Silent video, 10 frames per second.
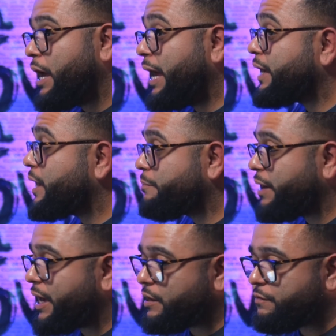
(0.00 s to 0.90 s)
and get
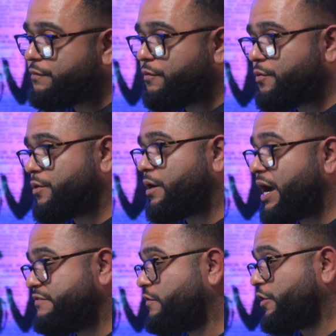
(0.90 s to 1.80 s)
paid for
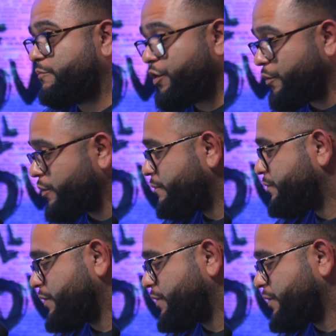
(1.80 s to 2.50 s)
high volume too?